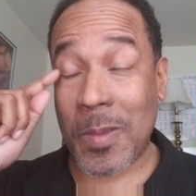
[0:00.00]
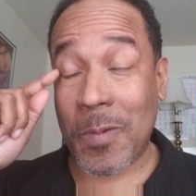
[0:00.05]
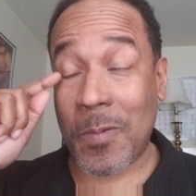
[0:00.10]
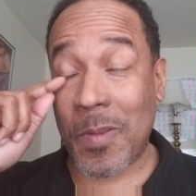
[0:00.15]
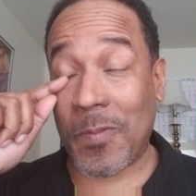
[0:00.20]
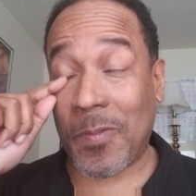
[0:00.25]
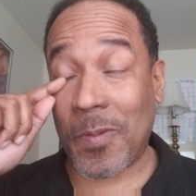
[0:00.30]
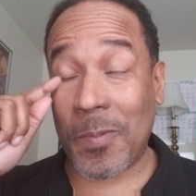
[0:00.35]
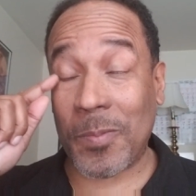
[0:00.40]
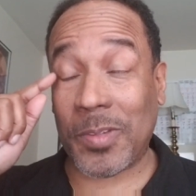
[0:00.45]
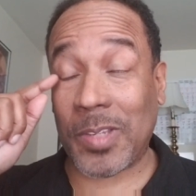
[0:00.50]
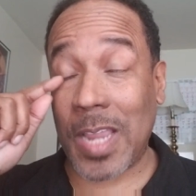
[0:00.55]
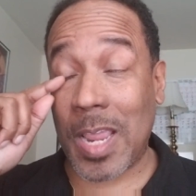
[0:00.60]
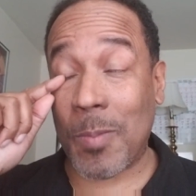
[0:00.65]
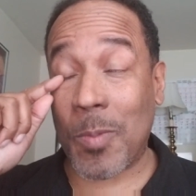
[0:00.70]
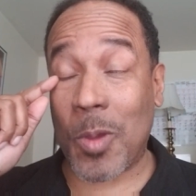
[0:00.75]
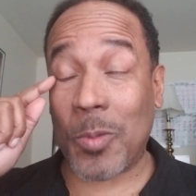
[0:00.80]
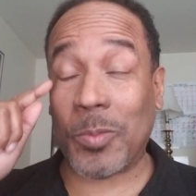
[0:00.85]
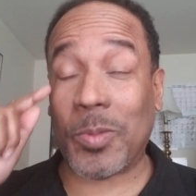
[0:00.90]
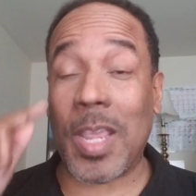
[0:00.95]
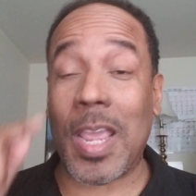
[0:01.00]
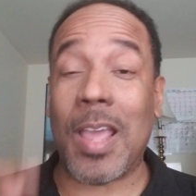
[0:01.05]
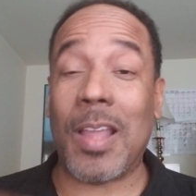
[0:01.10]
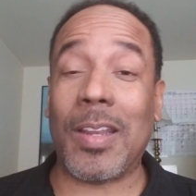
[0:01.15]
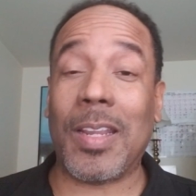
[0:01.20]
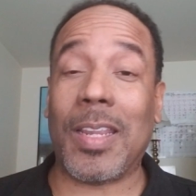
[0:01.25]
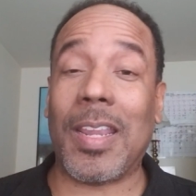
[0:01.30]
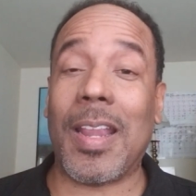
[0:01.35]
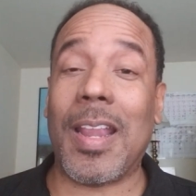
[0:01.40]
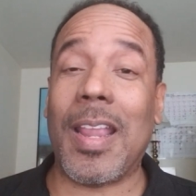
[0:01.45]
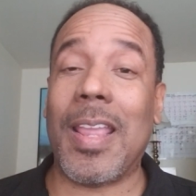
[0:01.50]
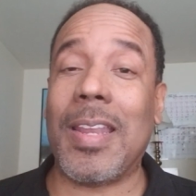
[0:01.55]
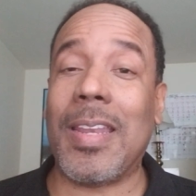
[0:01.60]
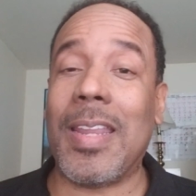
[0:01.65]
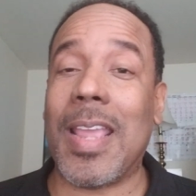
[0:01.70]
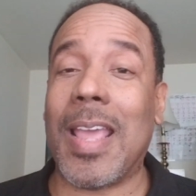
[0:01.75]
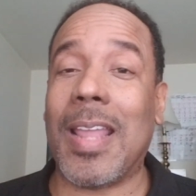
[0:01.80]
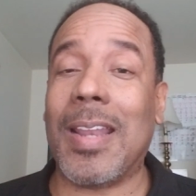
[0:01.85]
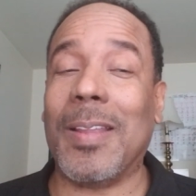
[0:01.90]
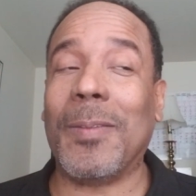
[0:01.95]
We from the same hometown in Gary,
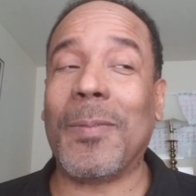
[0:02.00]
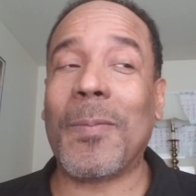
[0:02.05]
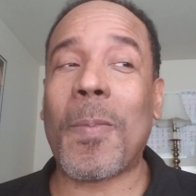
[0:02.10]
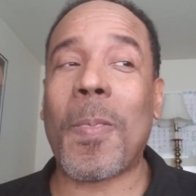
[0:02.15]
Indiana.